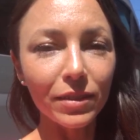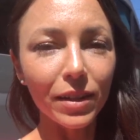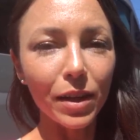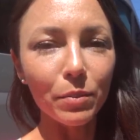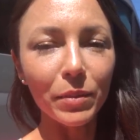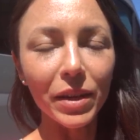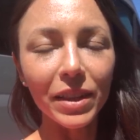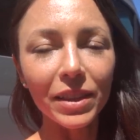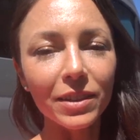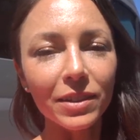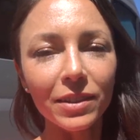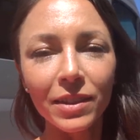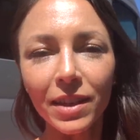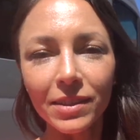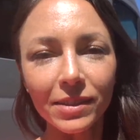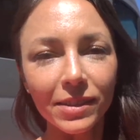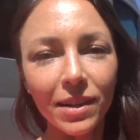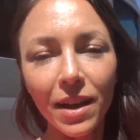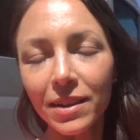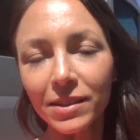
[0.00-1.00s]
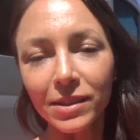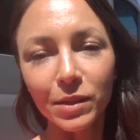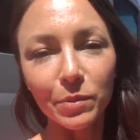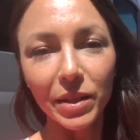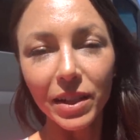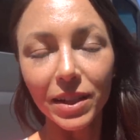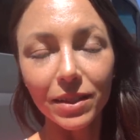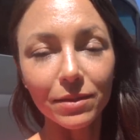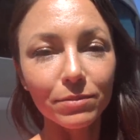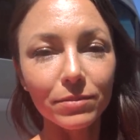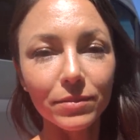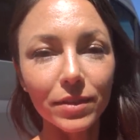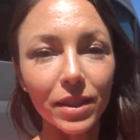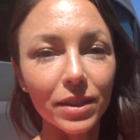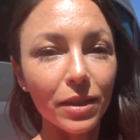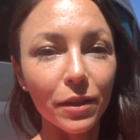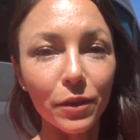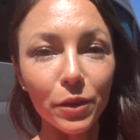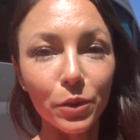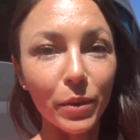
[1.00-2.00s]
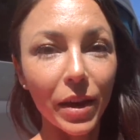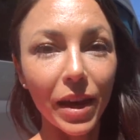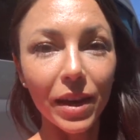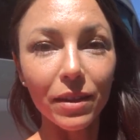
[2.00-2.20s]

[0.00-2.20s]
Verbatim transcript: I'm like, there has got to be another way.